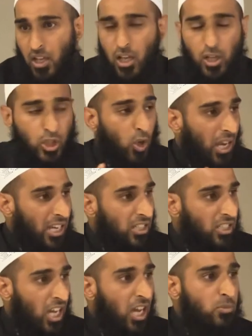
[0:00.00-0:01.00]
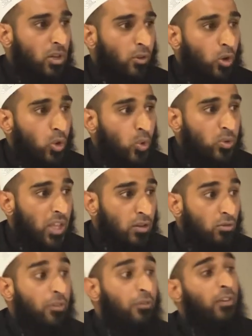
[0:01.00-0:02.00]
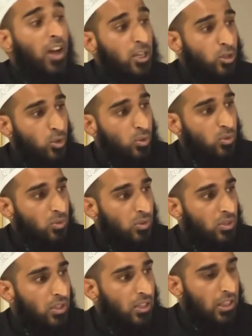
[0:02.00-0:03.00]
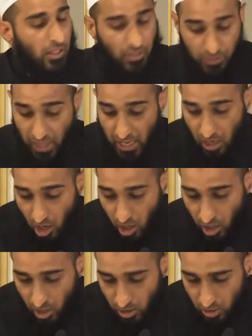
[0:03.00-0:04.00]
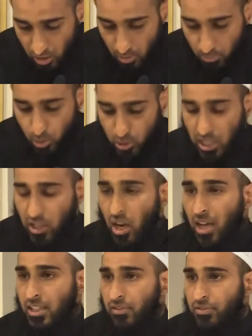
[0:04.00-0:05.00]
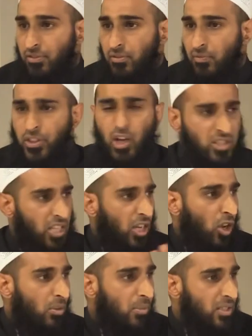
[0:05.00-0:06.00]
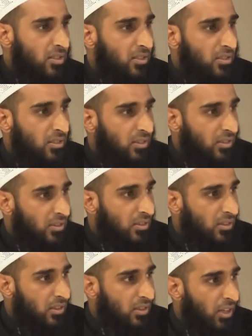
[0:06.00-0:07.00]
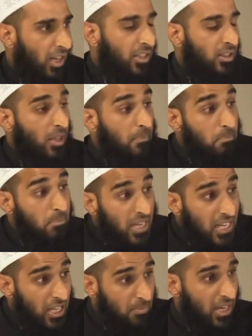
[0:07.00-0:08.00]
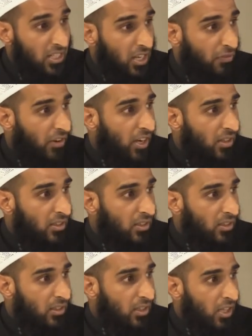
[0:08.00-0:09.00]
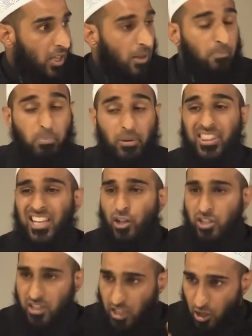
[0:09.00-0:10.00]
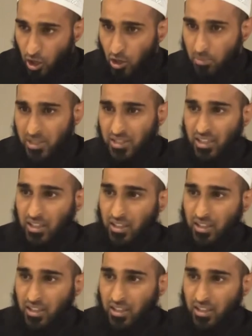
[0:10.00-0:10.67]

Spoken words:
So in terms of who they refer to, they are mutaradif. They are synonymous. And the meaning may differ, but they are synonymous